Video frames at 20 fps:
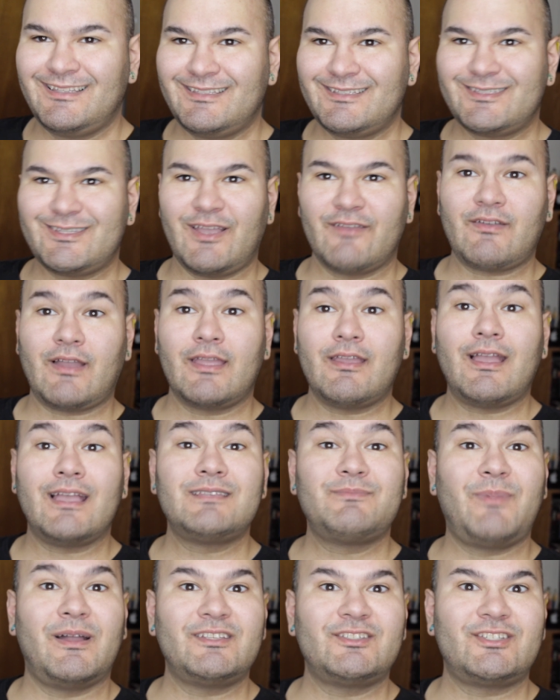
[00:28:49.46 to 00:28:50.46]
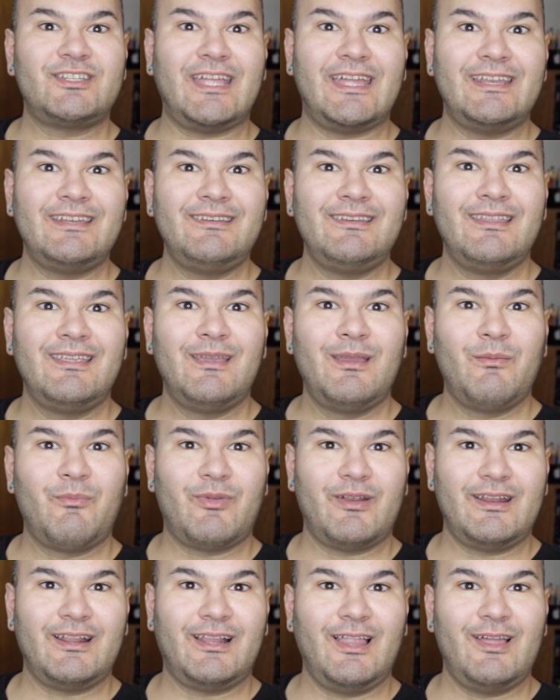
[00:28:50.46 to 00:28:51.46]
So I've got you guys punched in
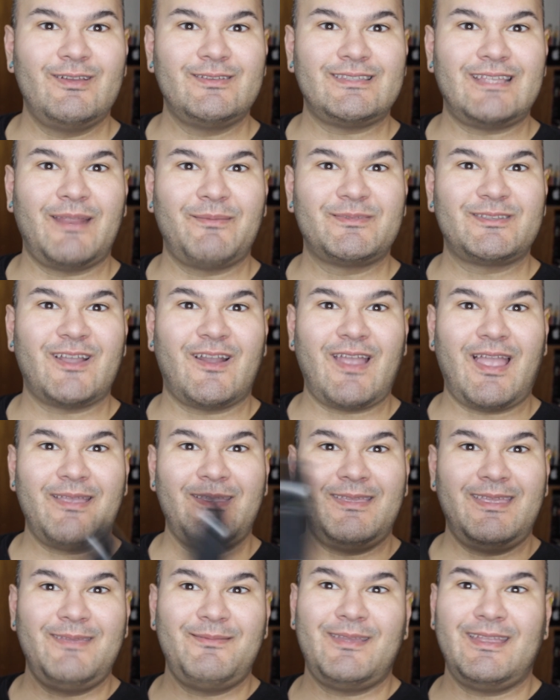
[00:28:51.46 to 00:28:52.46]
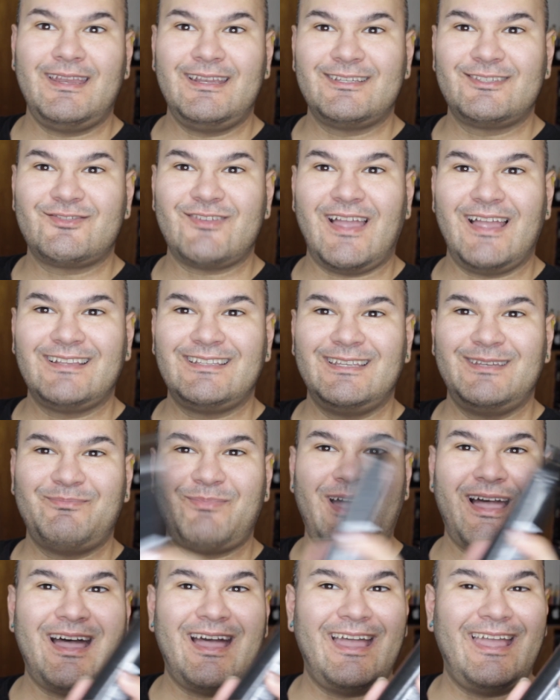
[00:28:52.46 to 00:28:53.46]
pretty close, and I'm sorry I keep getting distracted
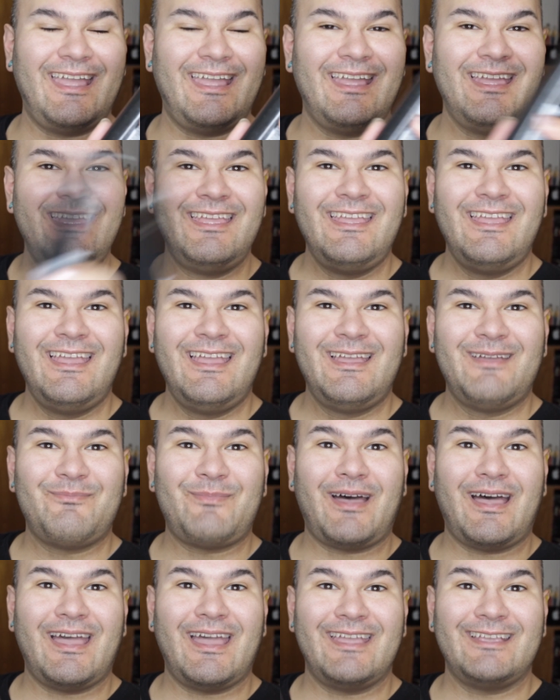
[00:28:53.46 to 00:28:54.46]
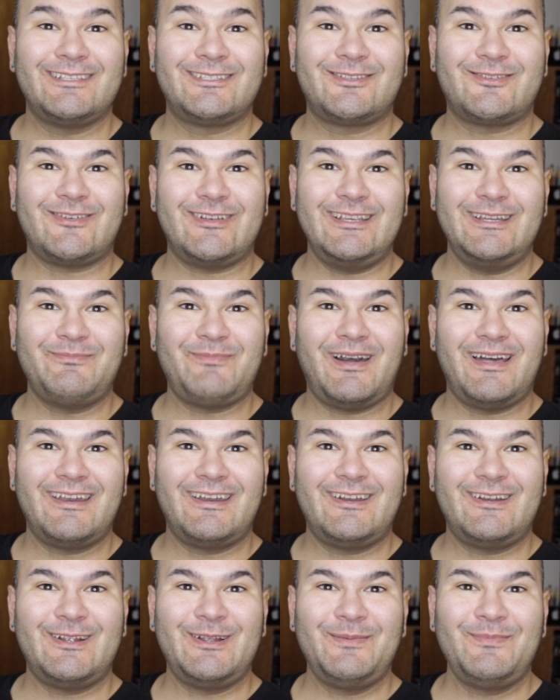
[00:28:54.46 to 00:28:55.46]
by my screen
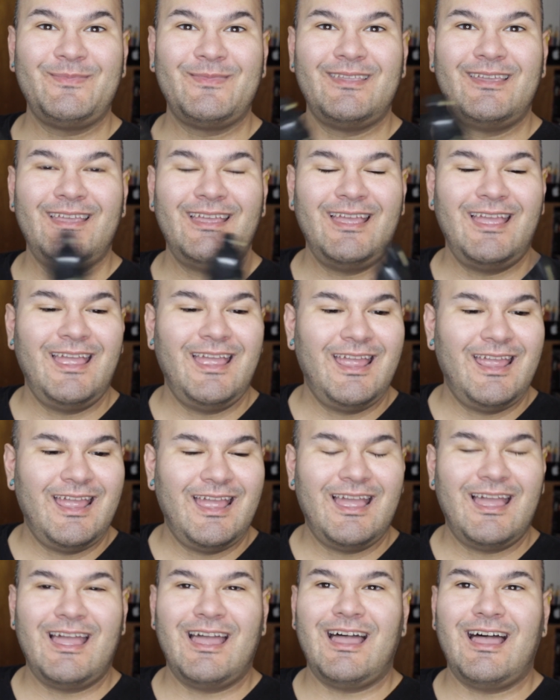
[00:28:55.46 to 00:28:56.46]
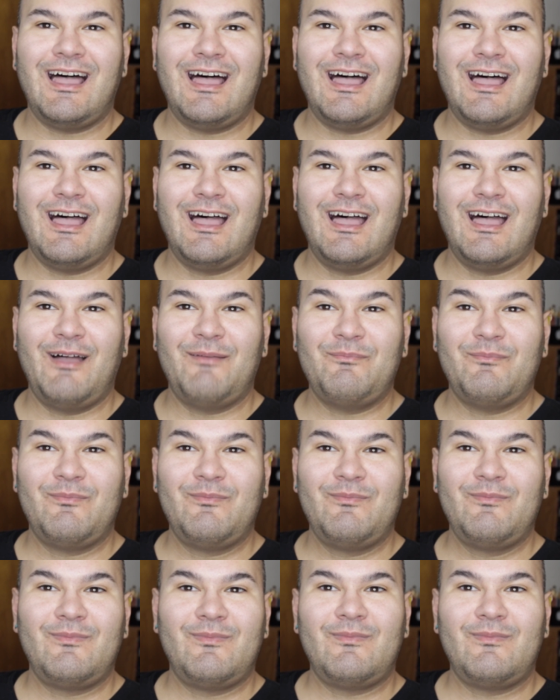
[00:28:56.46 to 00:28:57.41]
monitor. Sorry.